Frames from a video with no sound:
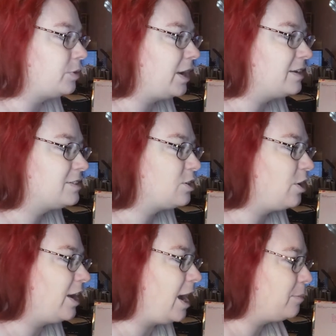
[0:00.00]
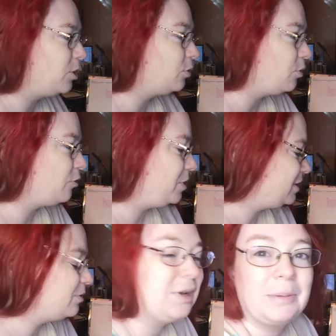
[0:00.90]
to write. Sorry, I'm going to roll for
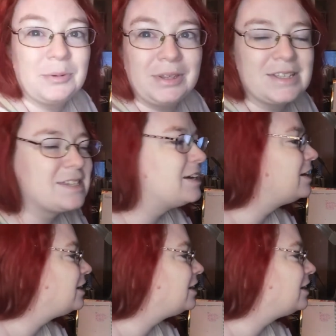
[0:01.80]
my scene while I'm doing this.